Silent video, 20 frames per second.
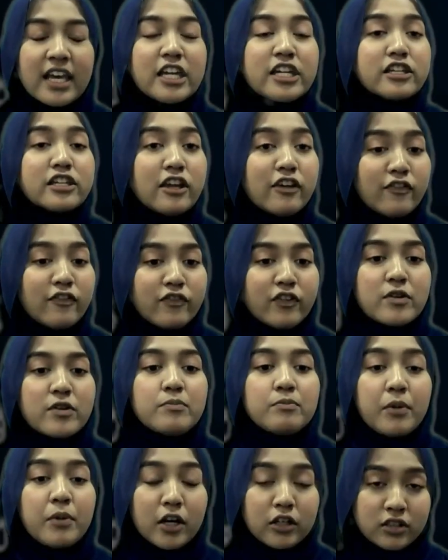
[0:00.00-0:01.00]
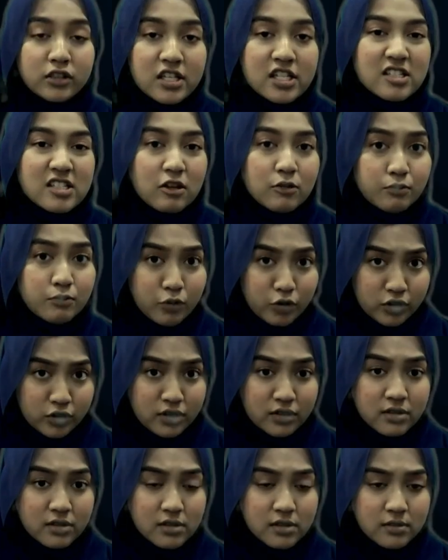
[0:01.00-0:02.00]
in different parties'
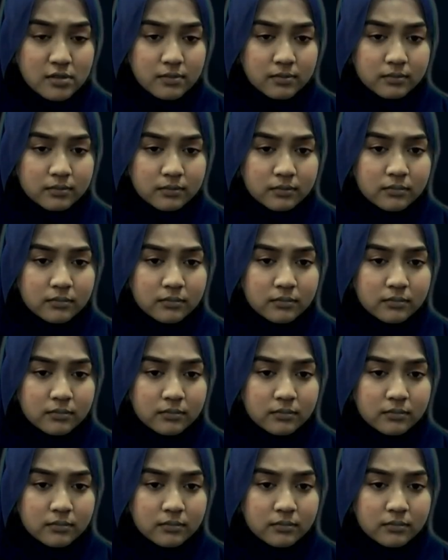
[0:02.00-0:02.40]
computers.